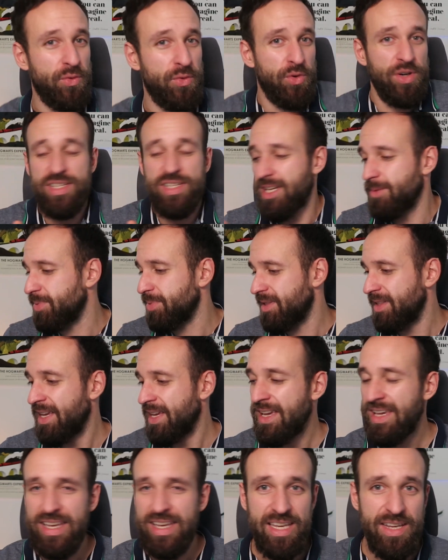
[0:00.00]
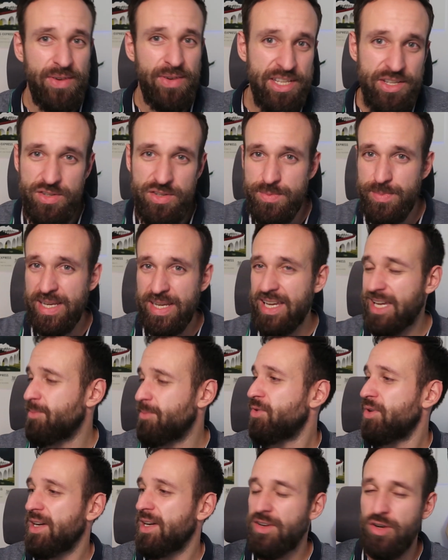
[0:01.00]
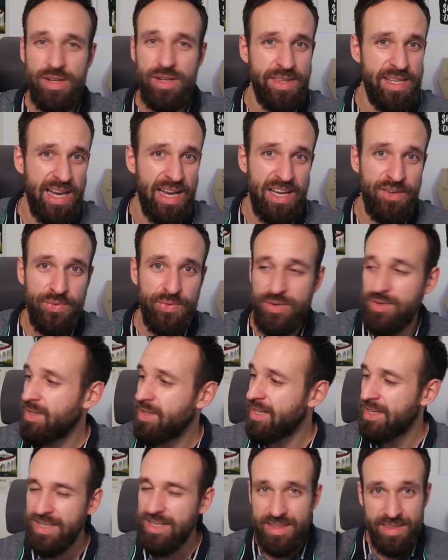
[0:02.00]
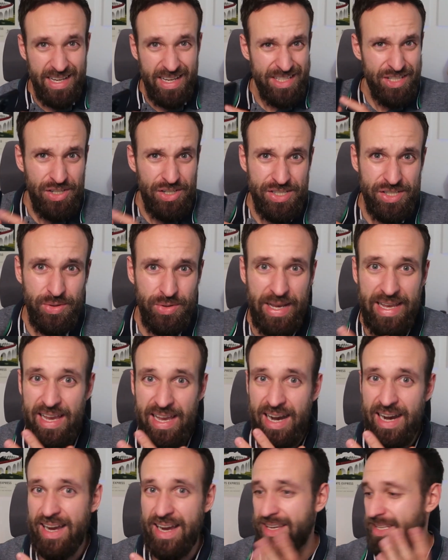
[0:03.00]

For example, if I use my camera on the iPhone, that's also AI.